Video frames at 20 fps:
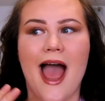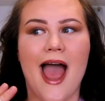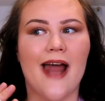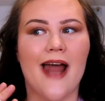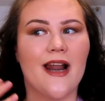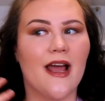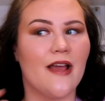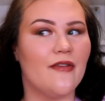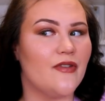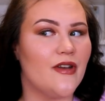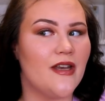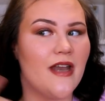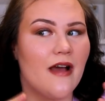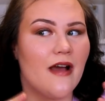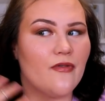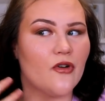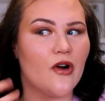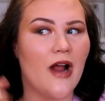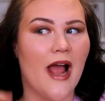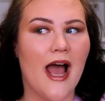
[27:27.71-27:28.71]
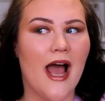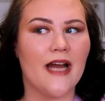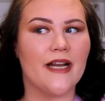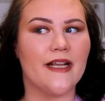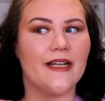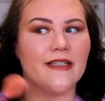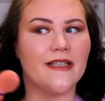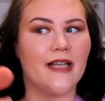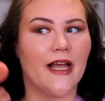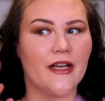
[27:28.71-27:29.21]
And I've never had
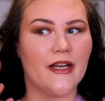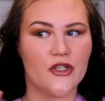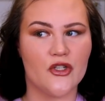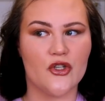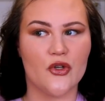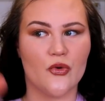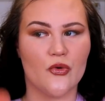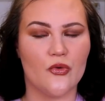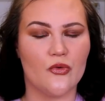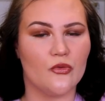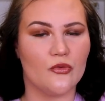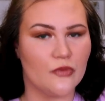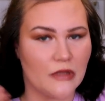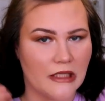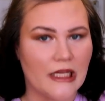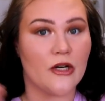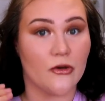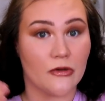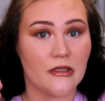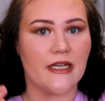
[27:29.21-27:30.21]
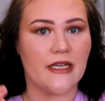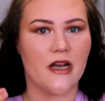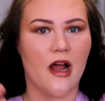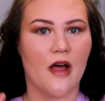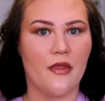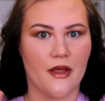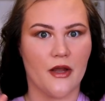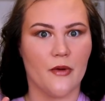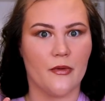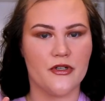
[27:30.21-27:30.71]
it like do literally
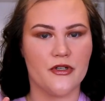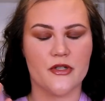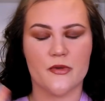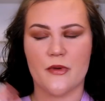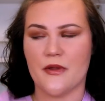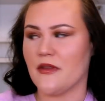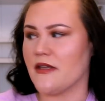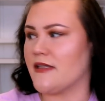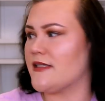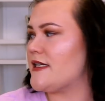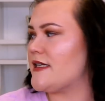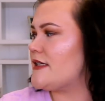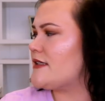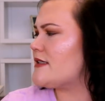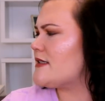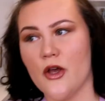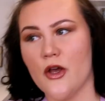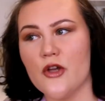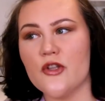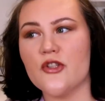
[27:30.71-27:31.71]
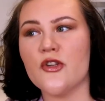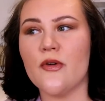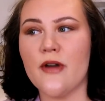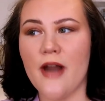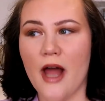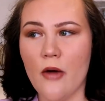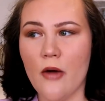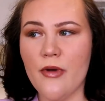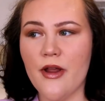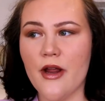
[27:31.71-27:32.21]
nothing, which is what this did. So
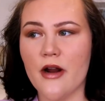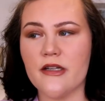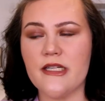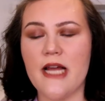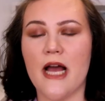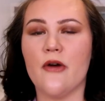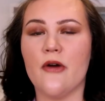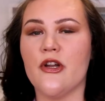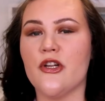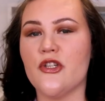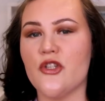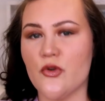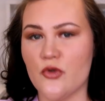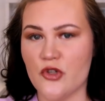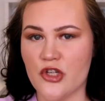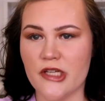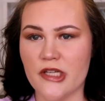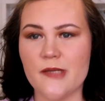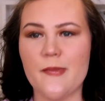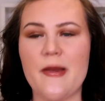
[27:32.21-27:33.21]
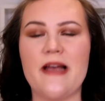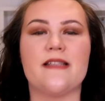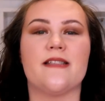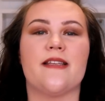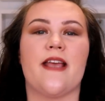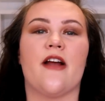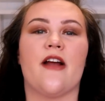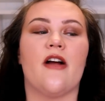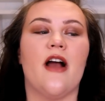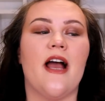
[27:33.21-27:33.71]
now we are down to just
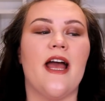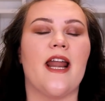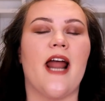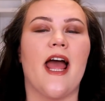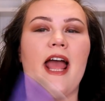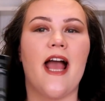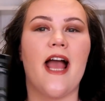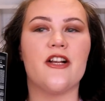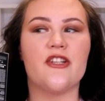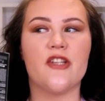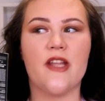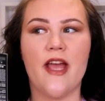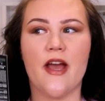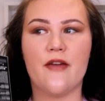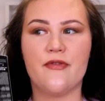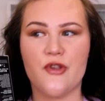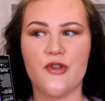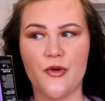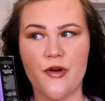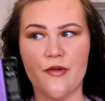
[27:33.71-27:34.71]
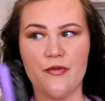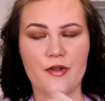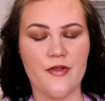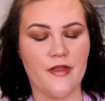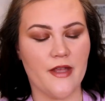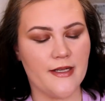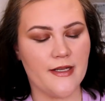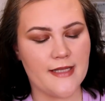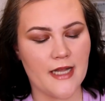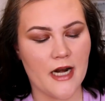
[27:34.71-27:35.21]
mascara and I actually have two different
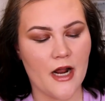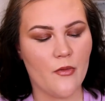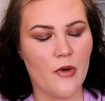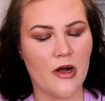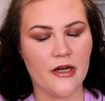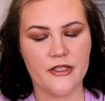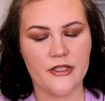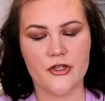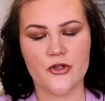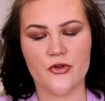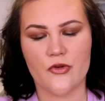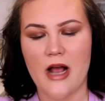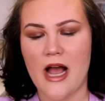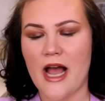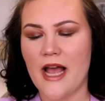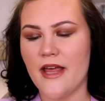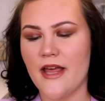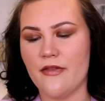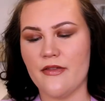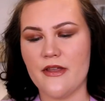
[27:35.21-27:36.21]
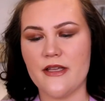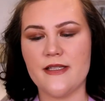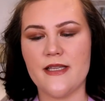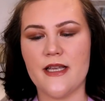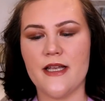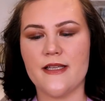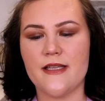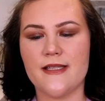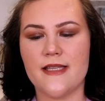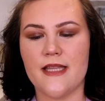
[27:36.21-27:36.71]
things that I want to to try. This
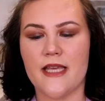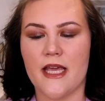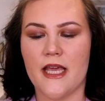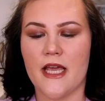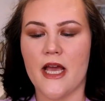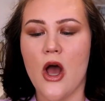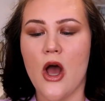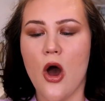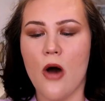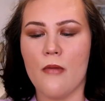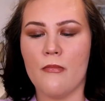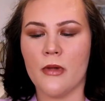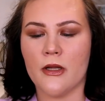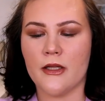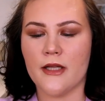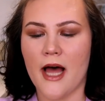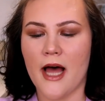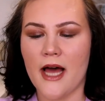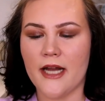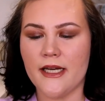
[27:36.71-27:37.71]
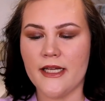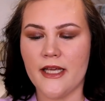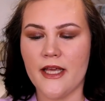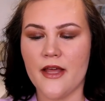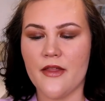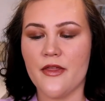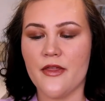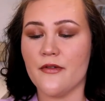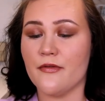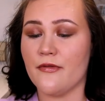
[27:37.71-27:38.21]
is the
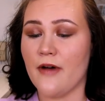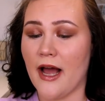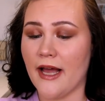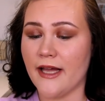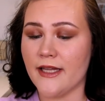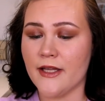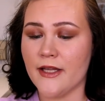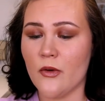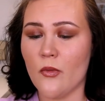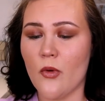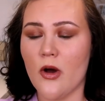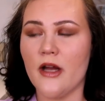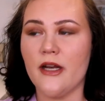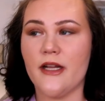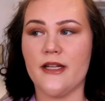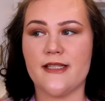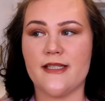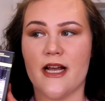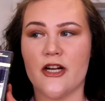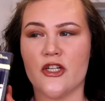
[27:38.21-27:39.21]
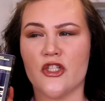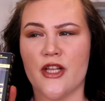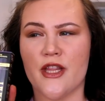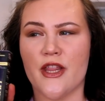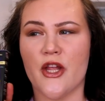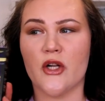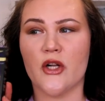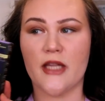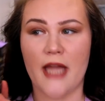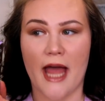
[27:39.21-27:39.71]
Milani The Violet one. It's actually
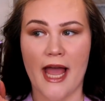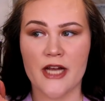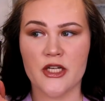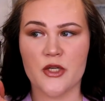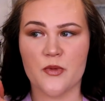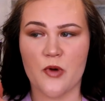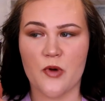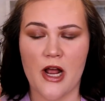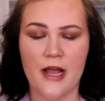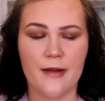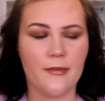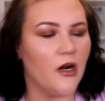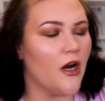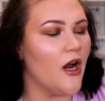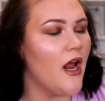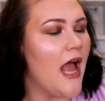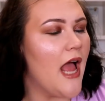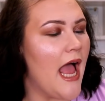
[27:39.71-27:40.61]
their lash primer.